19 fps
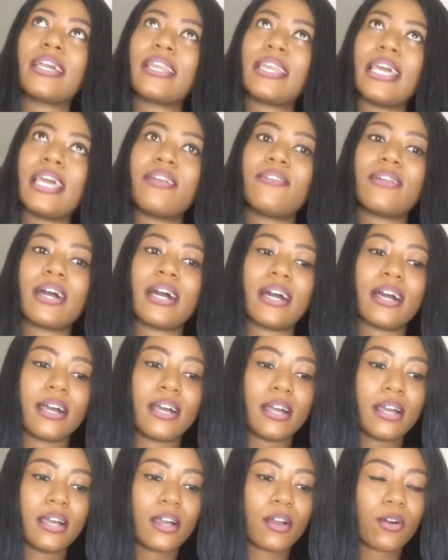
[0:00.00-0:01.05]
clearer
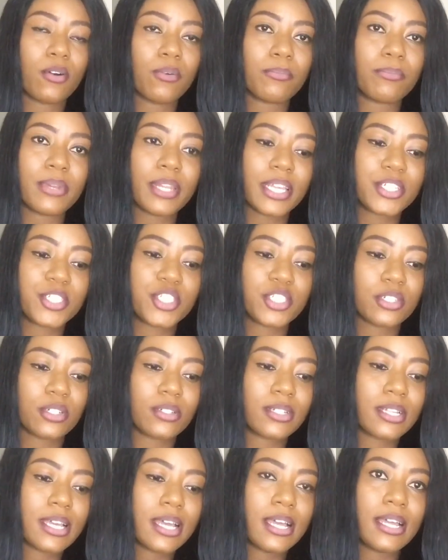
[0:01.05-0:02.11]

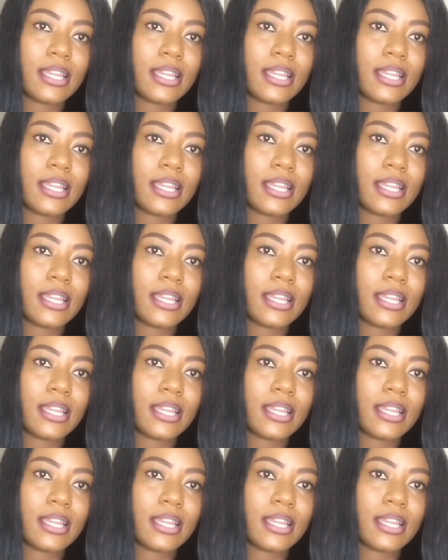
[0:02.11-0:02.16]
complexion.